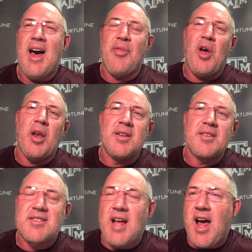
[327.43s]
I thought
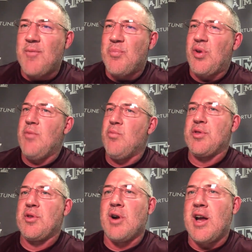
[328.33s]
Hassan played
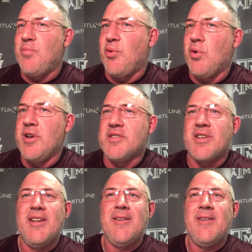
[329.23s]
with great poise.